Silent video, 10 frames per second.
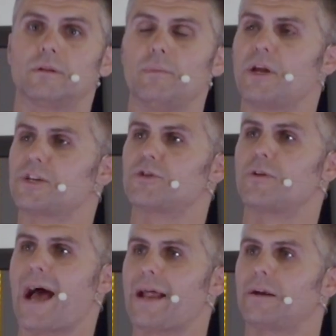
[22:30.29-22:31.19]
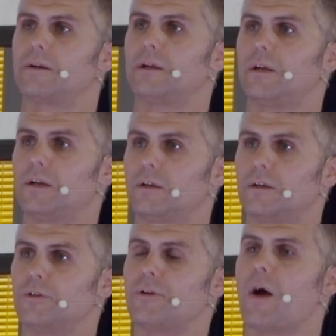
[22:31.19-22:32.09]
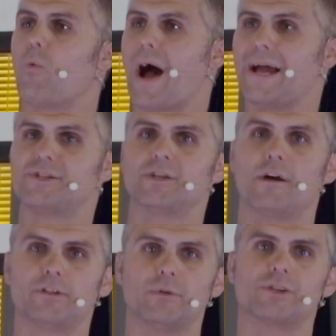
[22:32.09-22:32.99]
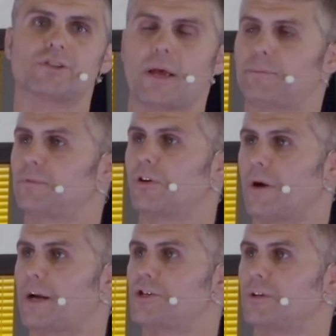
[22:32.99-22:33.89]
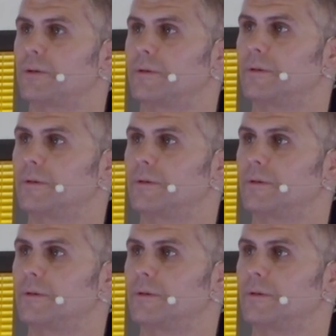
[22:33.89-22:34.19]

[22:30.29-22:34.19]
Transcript: Because they're not wise enough to accept correction.